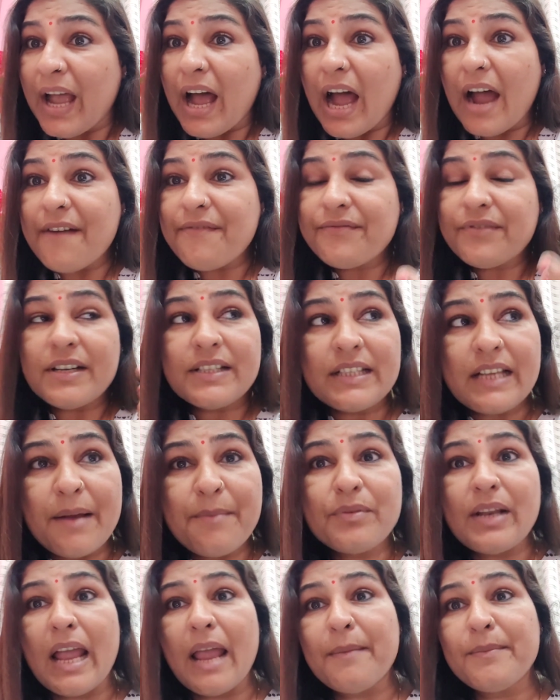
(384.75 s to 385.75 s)
After
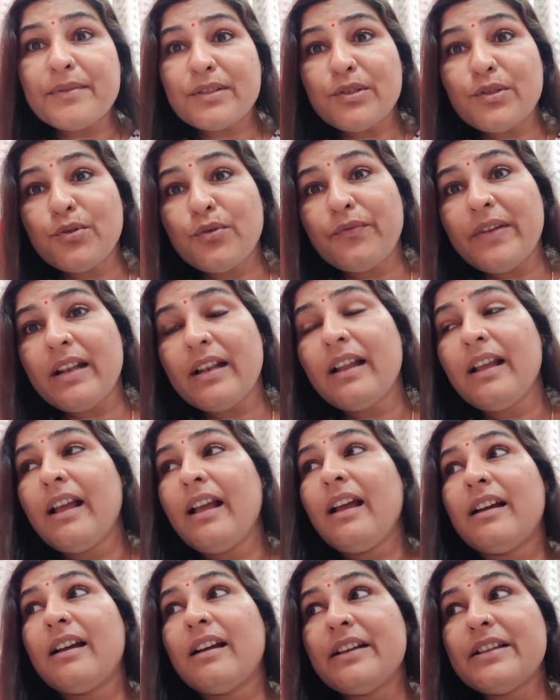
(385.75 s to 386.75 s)
sometimes you will
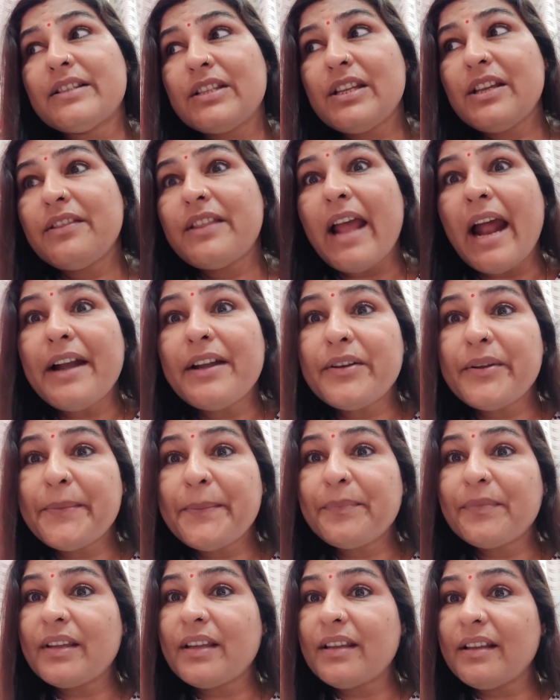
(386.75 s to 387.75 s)
see that
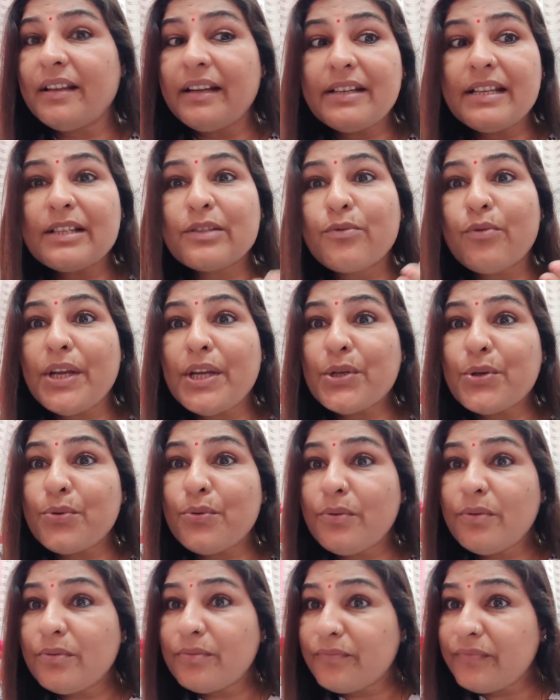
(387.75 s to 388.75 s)
it is going
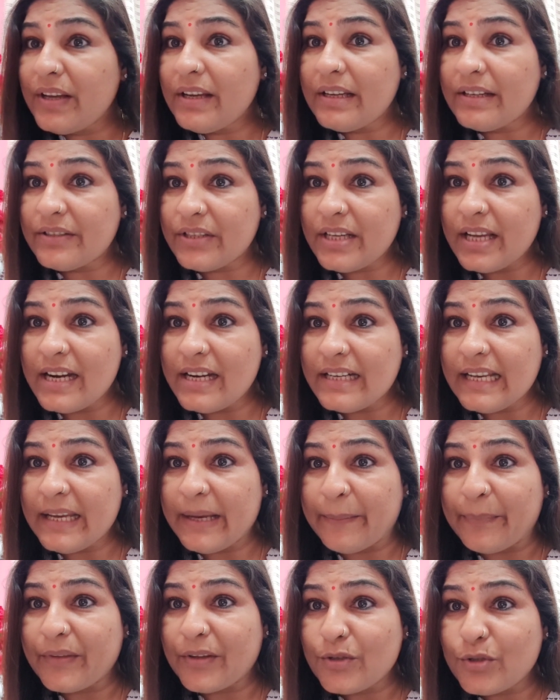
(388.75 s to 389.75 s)
to be a
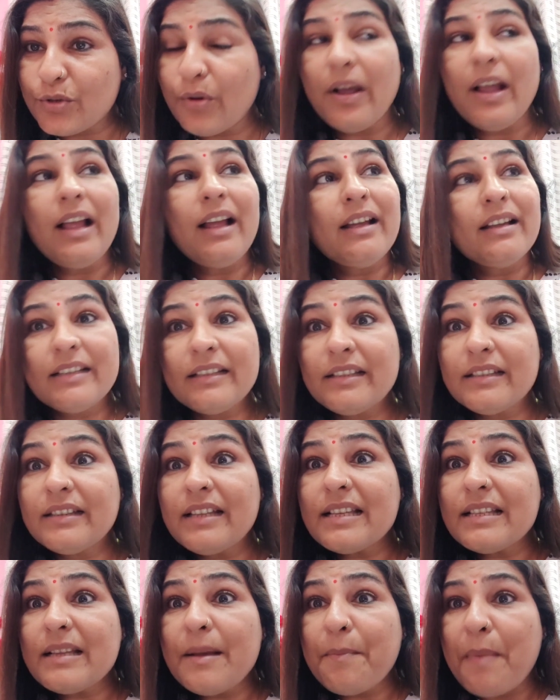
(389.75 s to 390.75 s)
reality. So
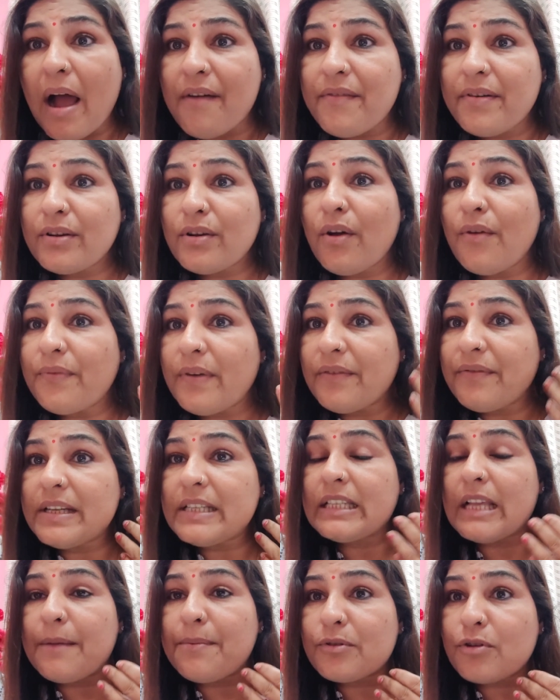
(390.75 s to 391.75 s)
this is the power of our
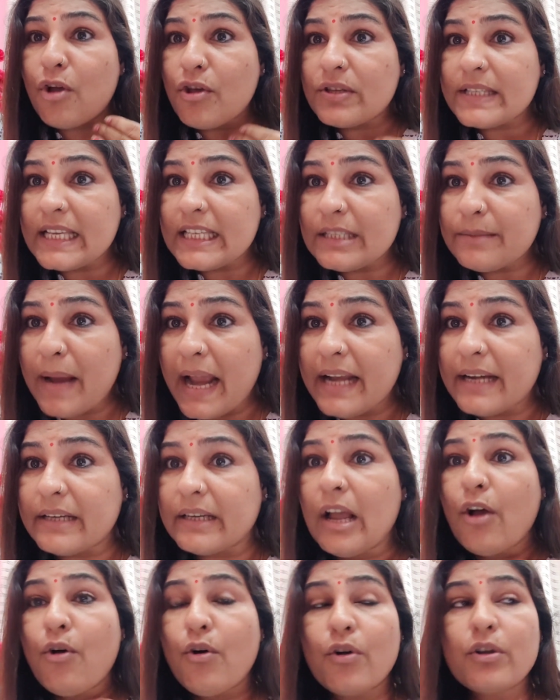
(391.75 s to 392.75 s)
subconscious
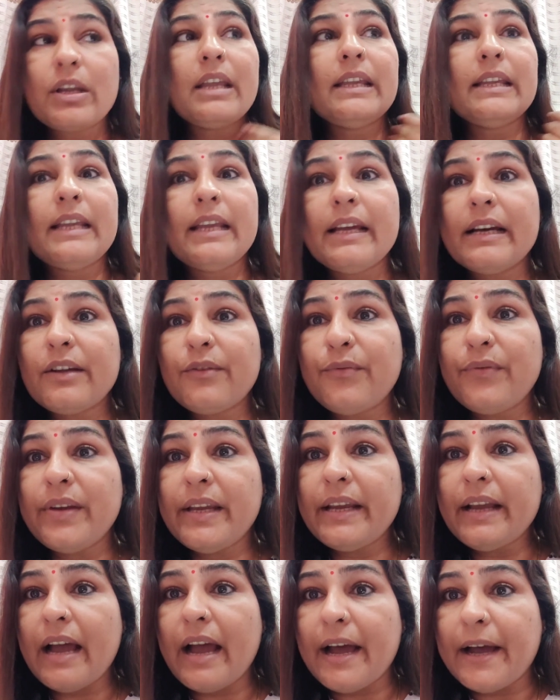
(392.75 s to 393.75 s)
mind. Okay, here
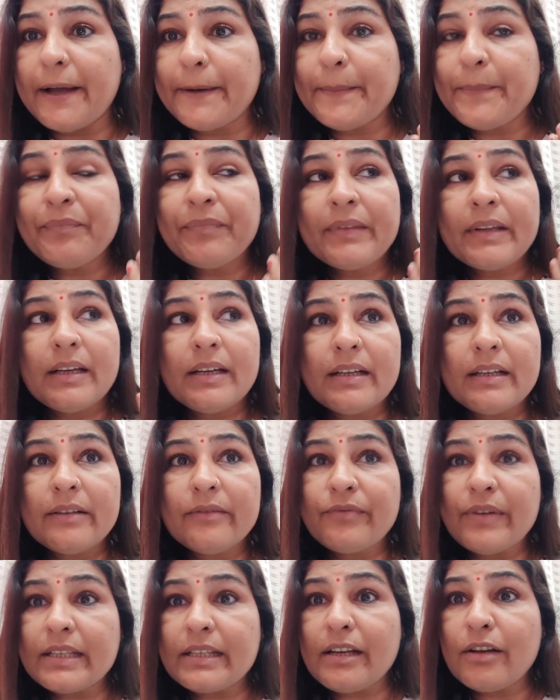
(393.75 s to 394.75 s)
we are
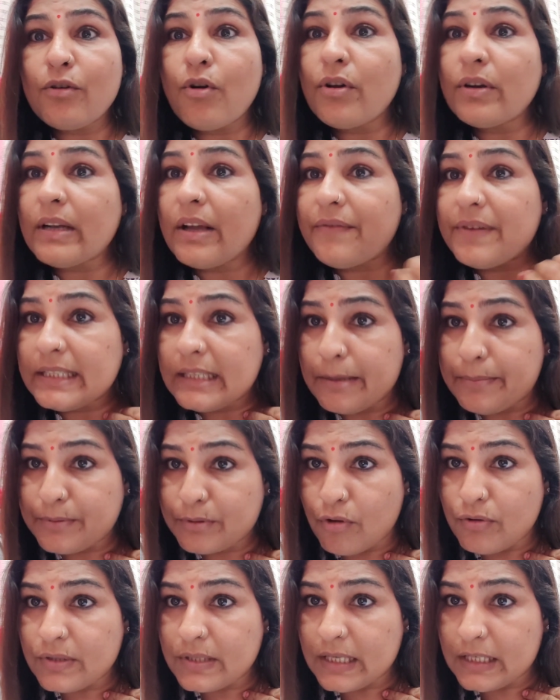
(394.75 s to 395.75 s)
working on our
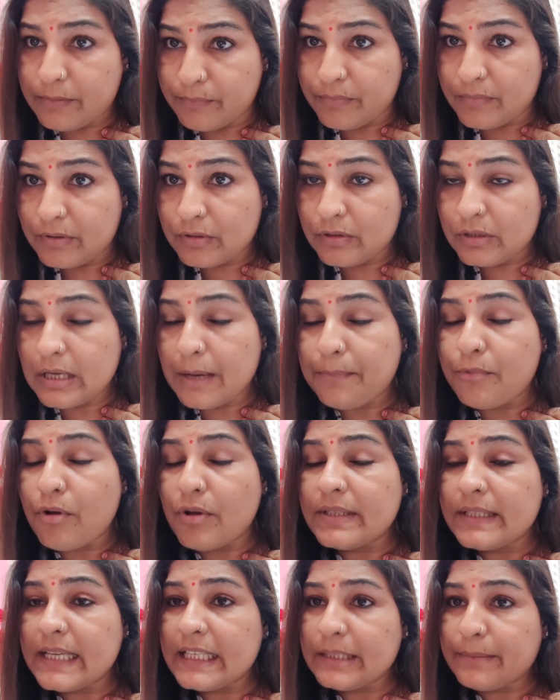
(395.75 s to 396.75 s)

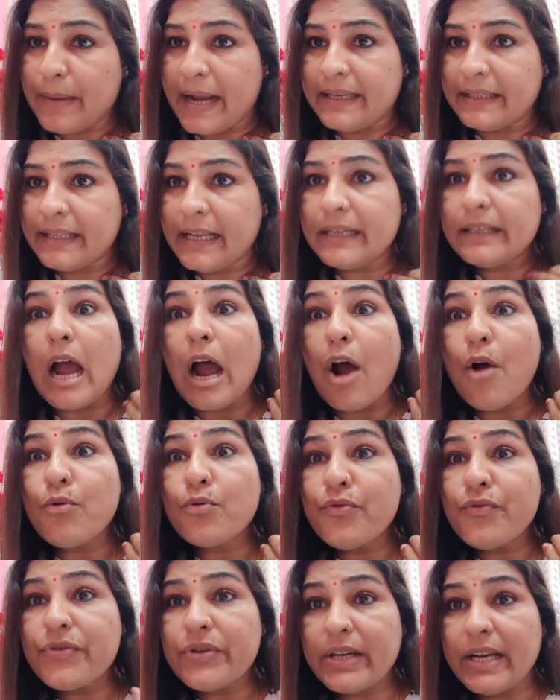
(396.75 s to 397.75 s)
subconscious mind, that how
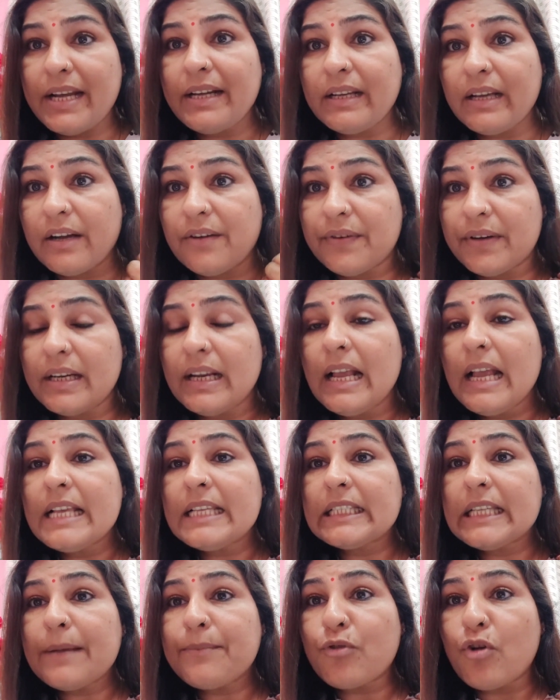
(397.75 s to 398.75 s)
to train our
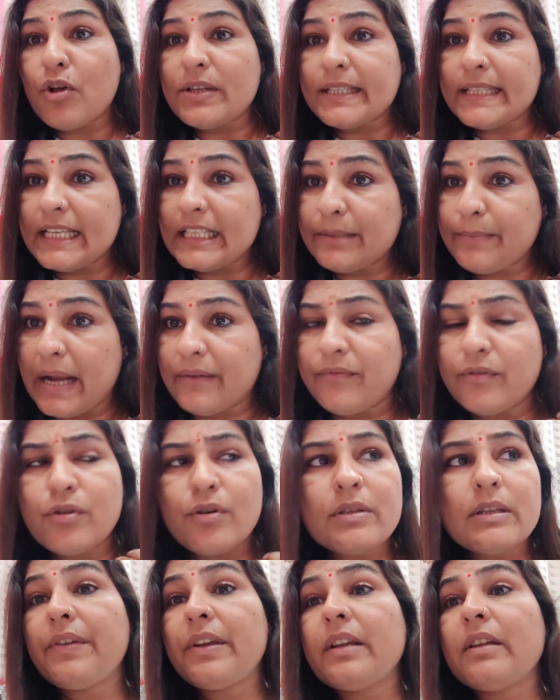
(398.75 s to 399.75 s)
subconscious mind,
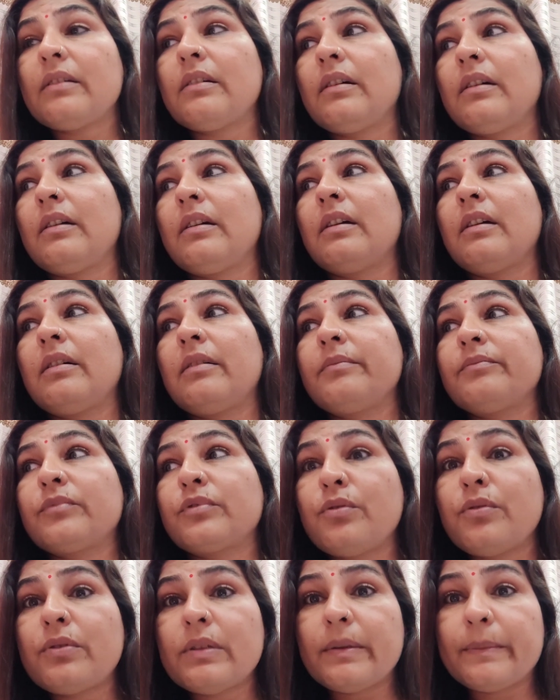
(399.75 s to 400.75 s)
because being
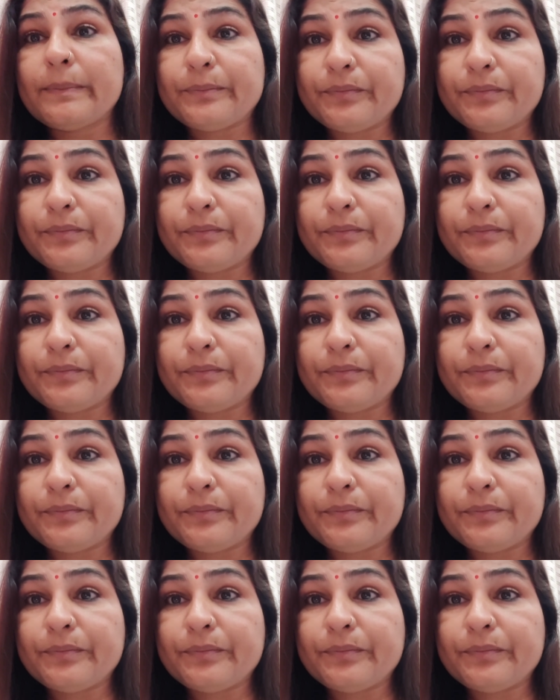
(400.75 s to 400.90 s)
good